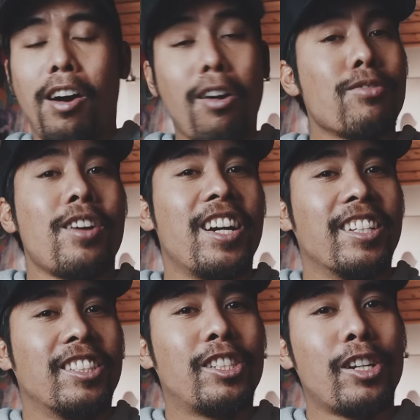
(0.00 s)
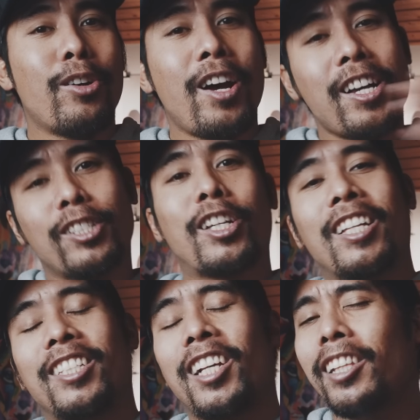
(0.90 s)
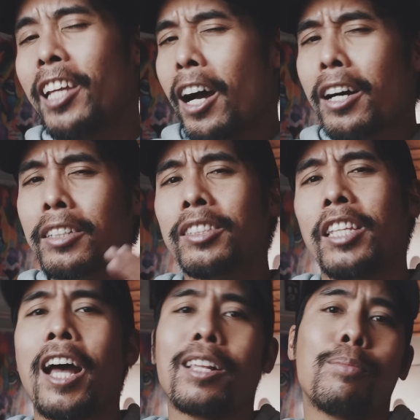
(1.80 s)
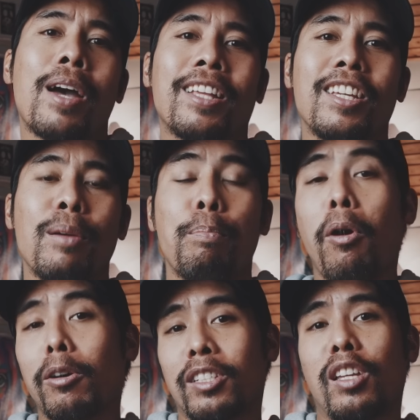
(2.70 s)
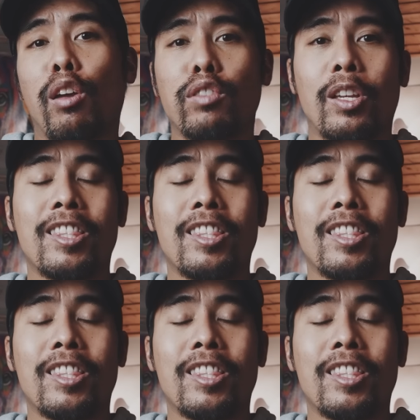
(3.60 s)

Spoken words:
Alright, so as you can tell, there aren't that many positives